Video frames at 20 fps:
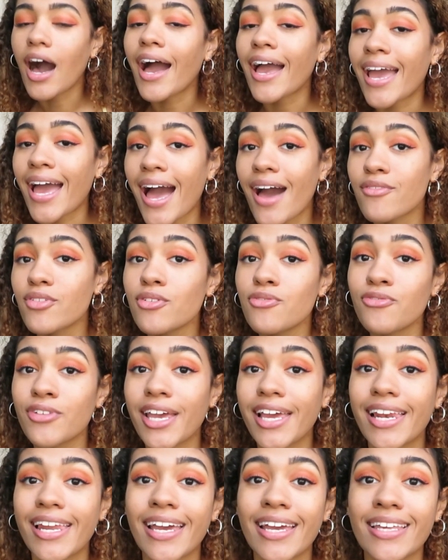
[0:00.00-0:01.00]
I have a
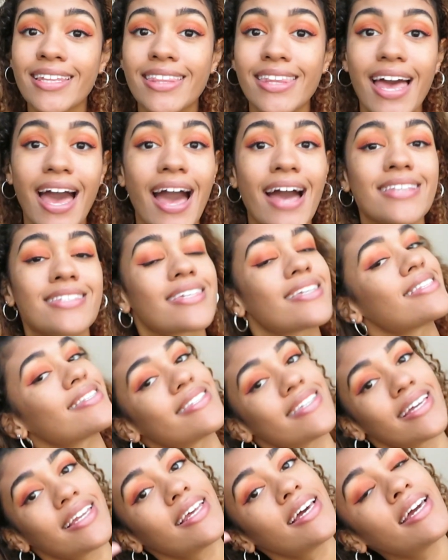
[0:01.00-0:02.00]
feeling that
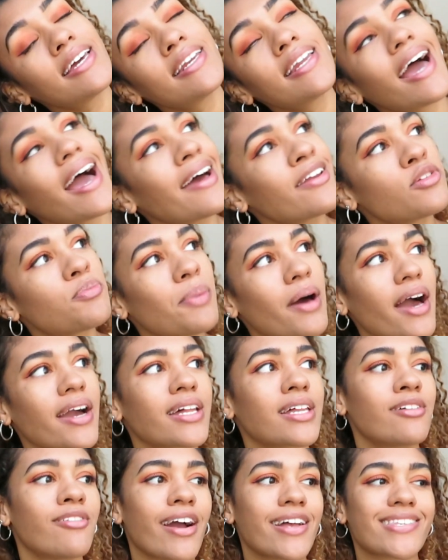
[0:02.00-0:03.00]
Dylan and
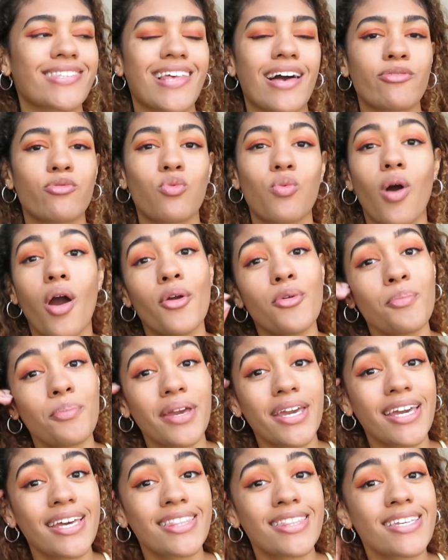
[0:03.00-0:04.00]
Berkeley Ratzlaff won't
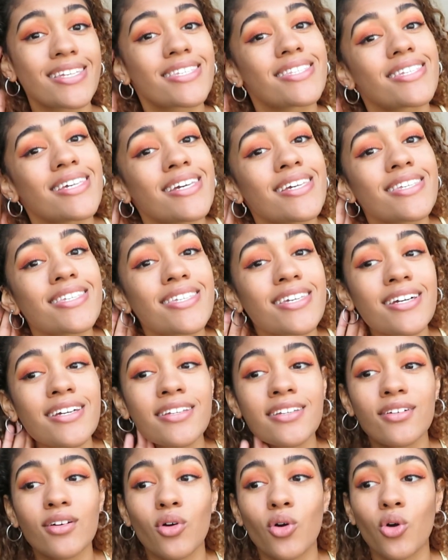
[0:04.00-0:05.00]
be in this season,